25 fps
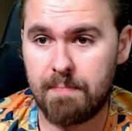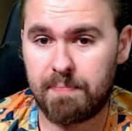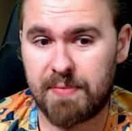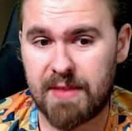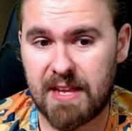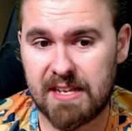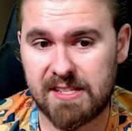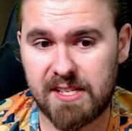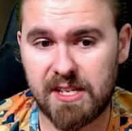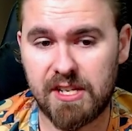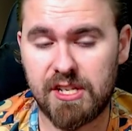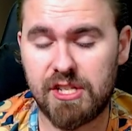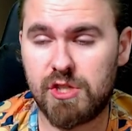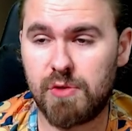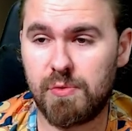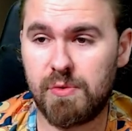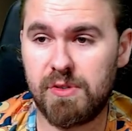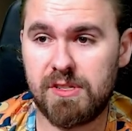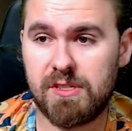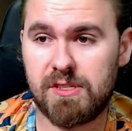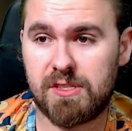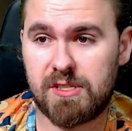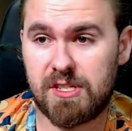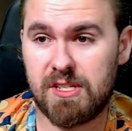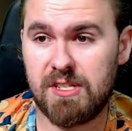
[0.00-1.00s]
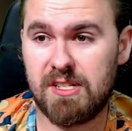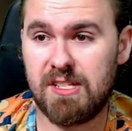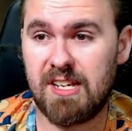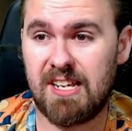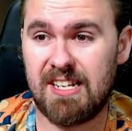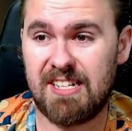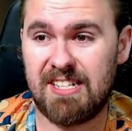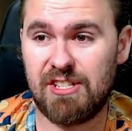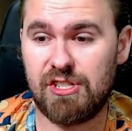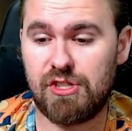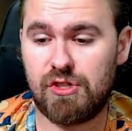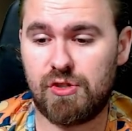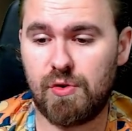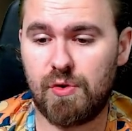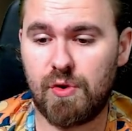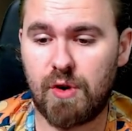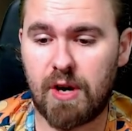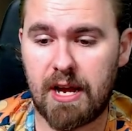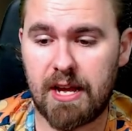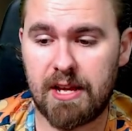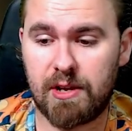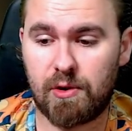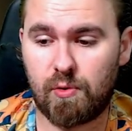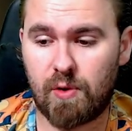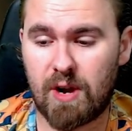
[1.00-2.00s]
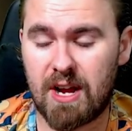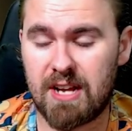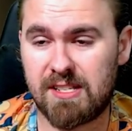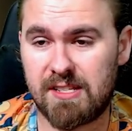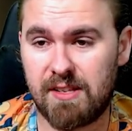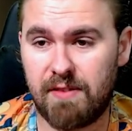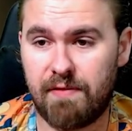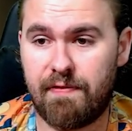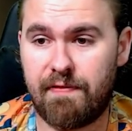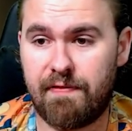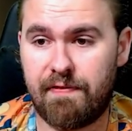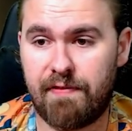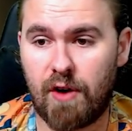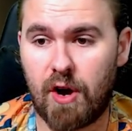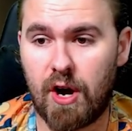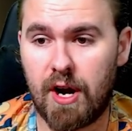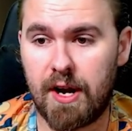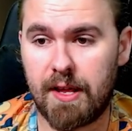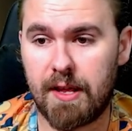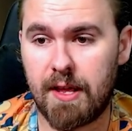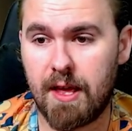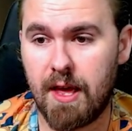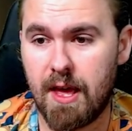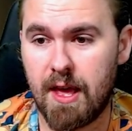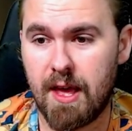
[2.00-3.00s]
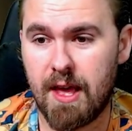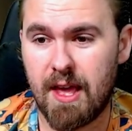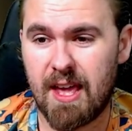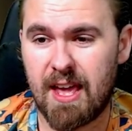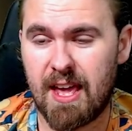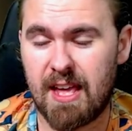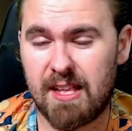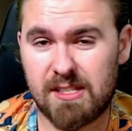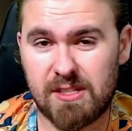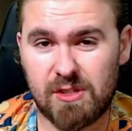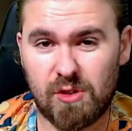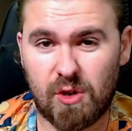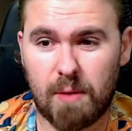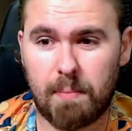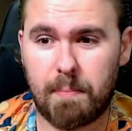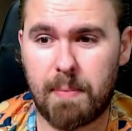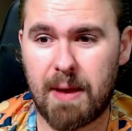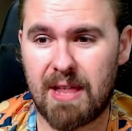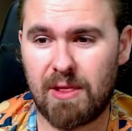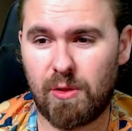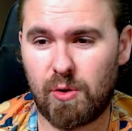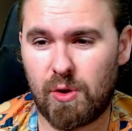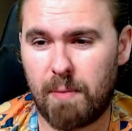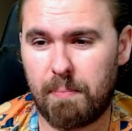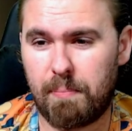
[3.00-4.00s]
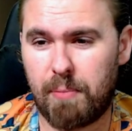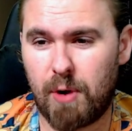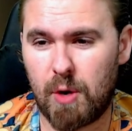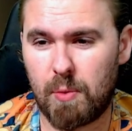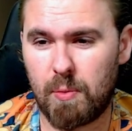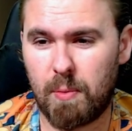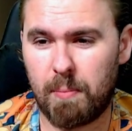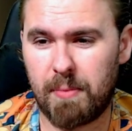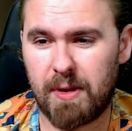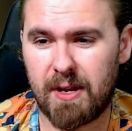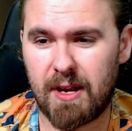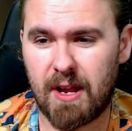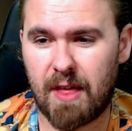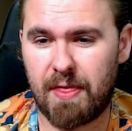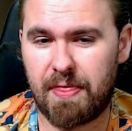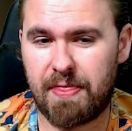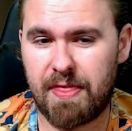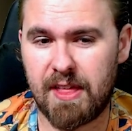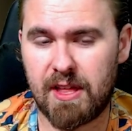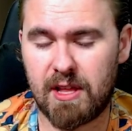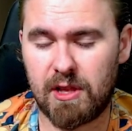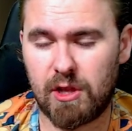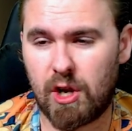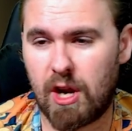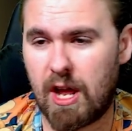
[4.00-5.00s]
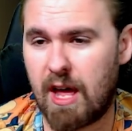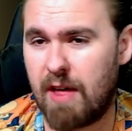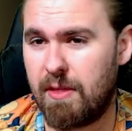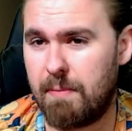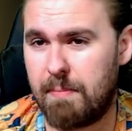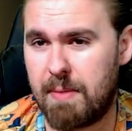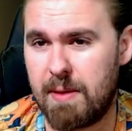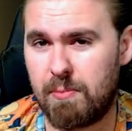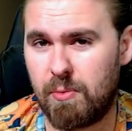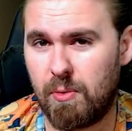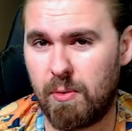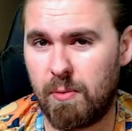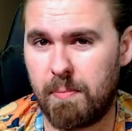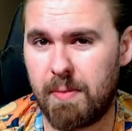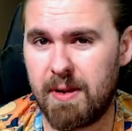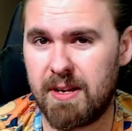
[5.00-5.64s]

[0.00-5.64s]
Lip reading: That's the Hisuian Hisuian, Grass and Fighting. It's not a bad looking Pokemon, but I think a lot of other people were a bit